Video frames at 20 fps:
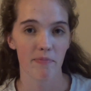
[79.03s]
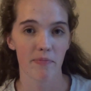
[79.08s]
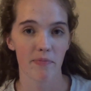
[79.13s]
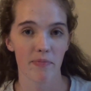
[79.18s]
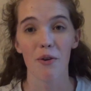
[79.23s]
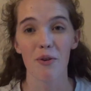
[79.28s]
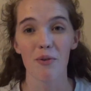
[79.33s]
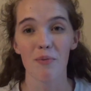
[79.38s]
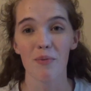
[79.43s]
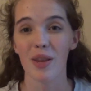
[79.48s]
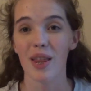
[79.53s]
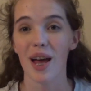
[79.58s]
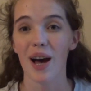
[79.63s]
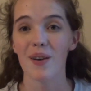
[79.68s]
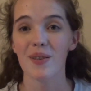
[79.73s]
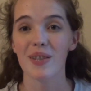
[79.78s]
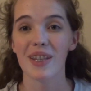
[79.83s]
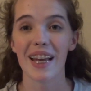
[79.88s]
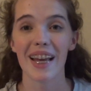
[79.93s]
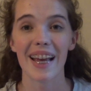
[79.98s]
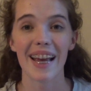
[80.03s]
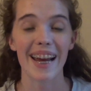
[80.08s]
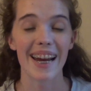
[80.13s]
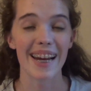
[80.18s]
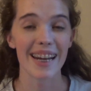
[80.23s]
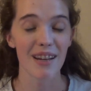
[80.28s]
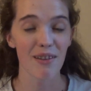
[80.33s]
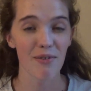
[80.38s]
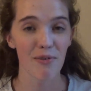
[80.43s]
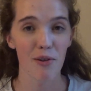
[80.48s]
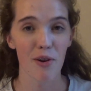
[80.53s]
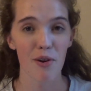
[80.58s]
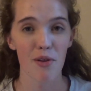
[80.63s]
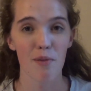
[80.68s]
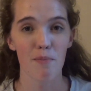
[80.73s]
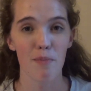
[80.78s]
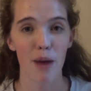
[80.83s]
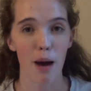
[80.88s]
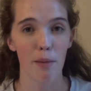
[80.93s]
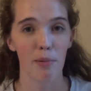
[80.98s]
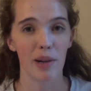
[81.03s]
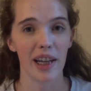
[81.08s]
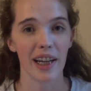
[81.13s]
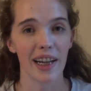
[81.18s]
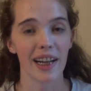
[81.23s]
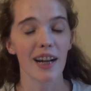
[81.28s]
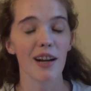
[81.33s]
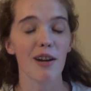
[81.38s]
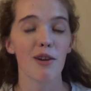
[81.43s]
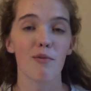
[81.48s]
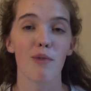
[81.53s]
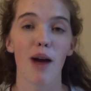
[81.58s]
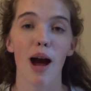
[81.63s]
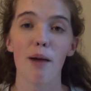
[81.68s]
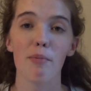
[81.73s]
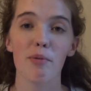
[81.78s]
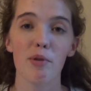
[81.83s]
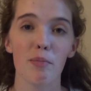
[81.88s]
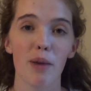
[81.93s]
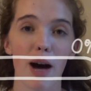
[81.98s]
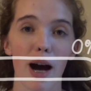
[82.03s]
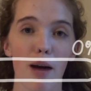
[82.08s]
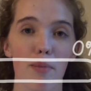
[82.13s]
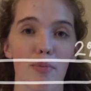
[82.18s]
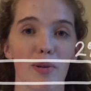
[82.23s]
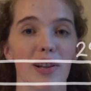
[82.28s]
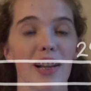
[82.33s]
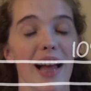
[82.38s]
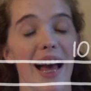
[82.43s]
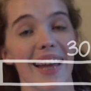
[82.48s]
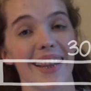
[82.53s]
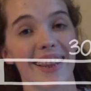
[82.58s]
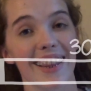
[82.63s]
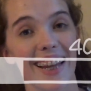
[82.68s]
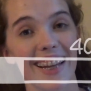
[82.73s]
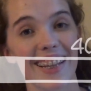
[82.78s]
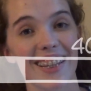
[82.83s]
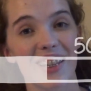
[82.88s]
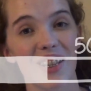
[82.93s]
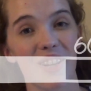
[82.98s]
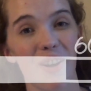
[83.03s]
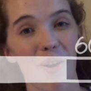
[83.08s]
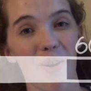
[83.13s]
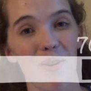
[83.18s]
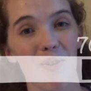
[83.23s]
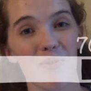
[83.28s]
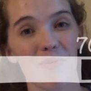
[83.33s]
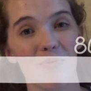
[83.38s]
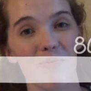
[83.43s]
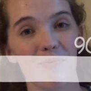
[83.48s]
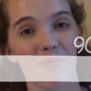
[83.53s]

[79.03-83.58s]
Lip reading: So without any further babbling, grab your Bible and let's go.